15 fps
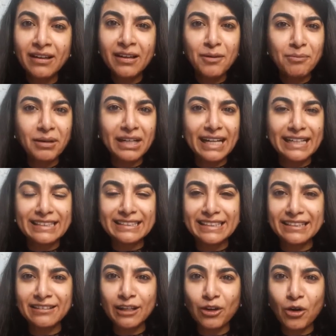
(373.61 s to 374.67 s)
but let's
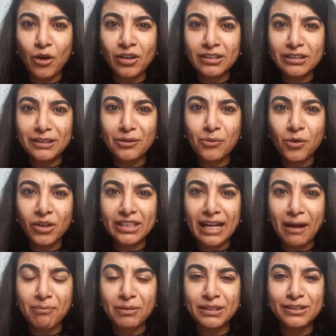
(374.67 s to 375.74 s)
see in the long term what
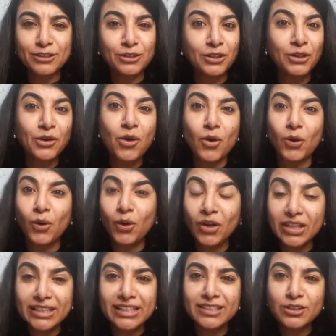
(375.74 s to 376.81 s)
happens. So,
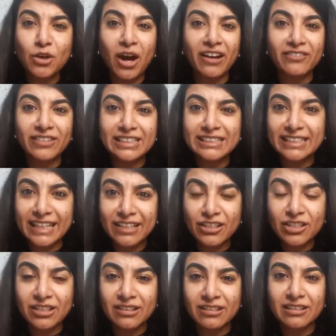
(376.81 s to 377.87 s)
all these
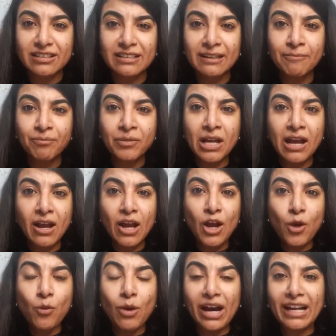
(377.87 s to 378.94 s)
conversations,
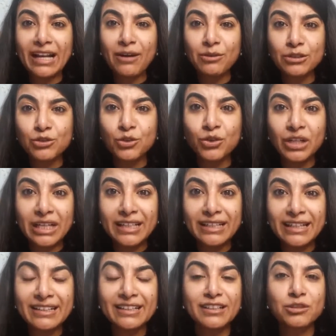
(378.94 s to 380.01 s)
while I was
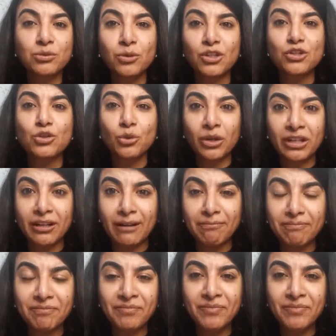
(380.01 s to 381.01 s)
reading this, was showing up.